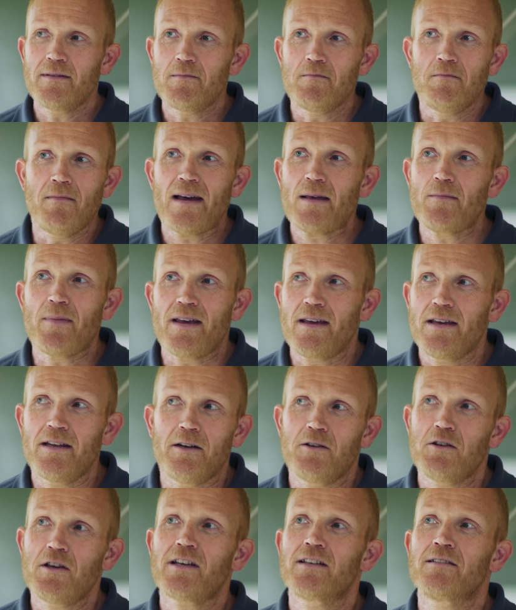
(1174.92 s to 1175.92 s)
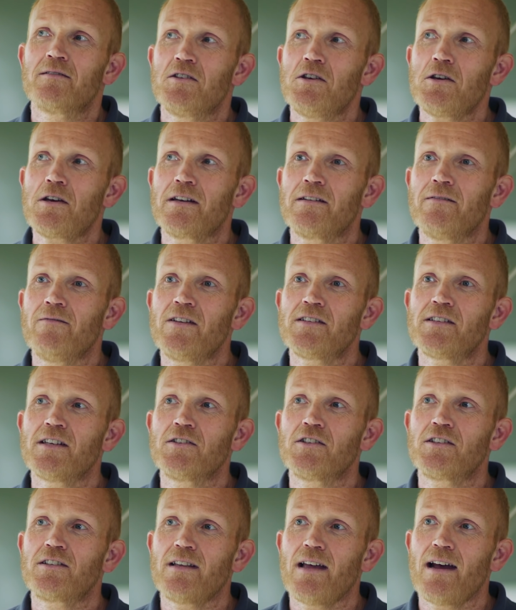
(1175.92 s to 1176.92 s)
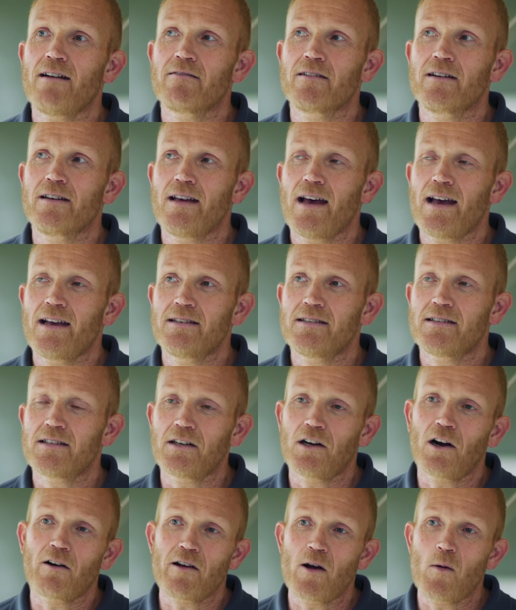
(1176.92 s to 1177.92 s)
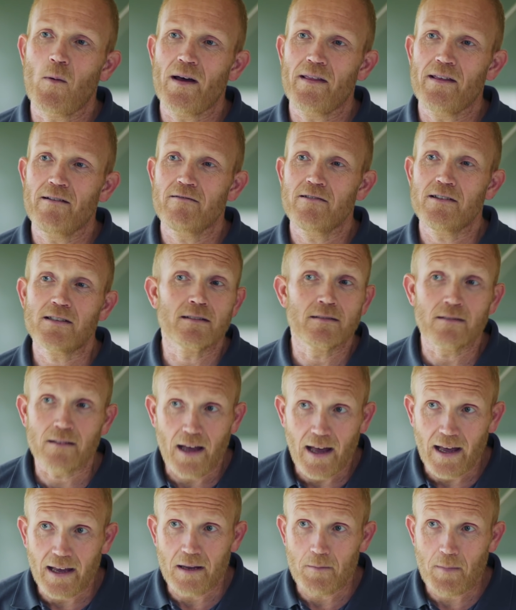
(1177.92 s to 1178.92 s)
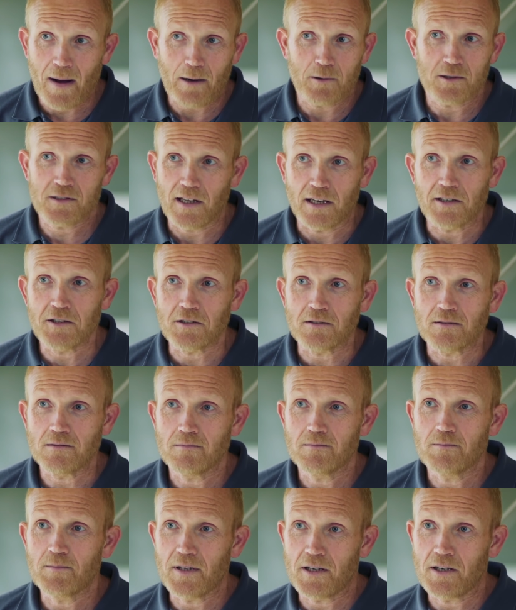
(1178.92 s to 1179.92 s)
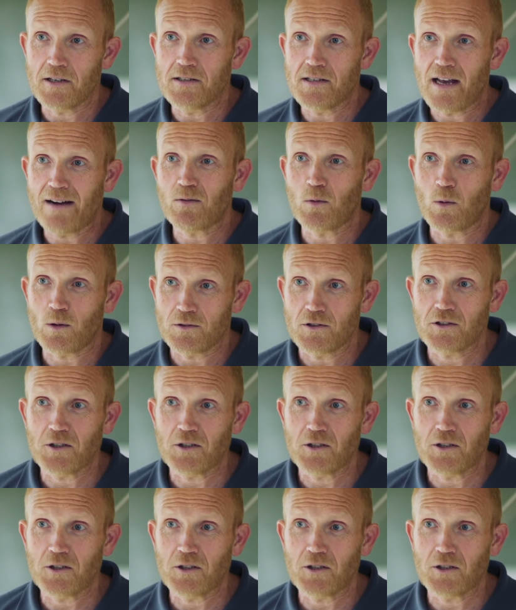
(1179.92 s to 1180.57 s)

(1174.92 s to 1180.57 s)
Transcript: Maybe you can envisage a scenario where there isn't a power station because everyone's